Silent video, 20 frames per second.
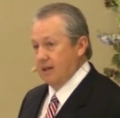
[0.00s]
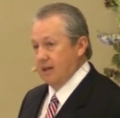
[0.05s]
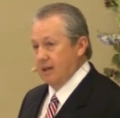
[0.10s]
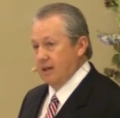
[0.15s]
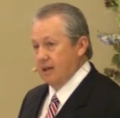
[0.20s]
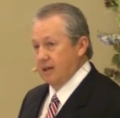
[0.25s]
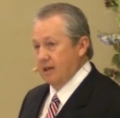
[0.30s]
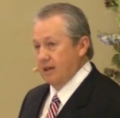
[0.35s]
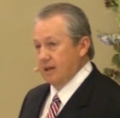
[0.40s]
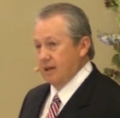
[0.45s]

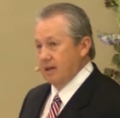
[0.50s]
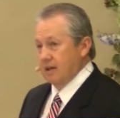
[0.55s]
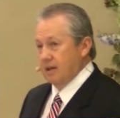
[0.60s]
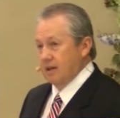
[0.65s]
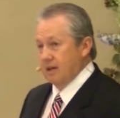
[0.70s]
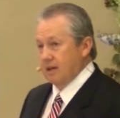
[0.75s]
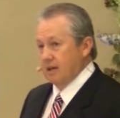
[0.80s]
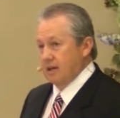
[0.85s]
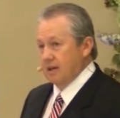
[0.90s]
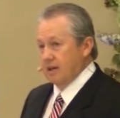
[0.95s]

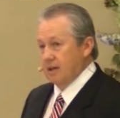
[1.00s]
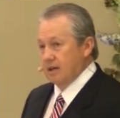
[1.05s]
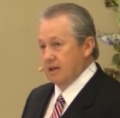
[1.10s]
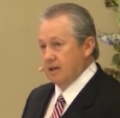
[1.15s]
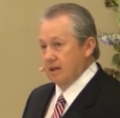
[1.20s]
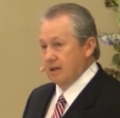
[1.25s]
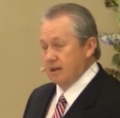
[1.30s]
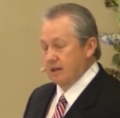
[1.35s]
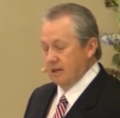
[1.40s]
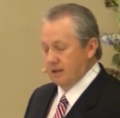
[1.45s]

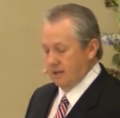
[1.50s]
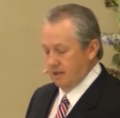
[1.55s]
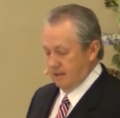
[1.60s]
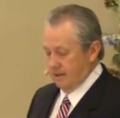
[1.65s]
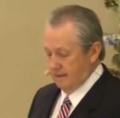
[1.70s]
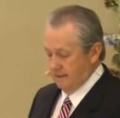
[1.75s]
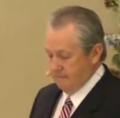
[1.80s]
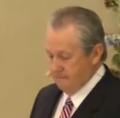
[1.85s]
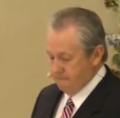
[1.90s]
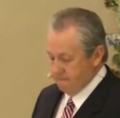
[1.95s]

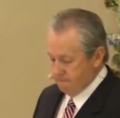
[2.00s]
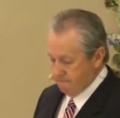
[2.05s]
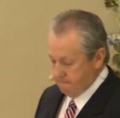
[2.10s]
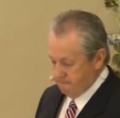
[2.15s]
No one is speaking in this clip.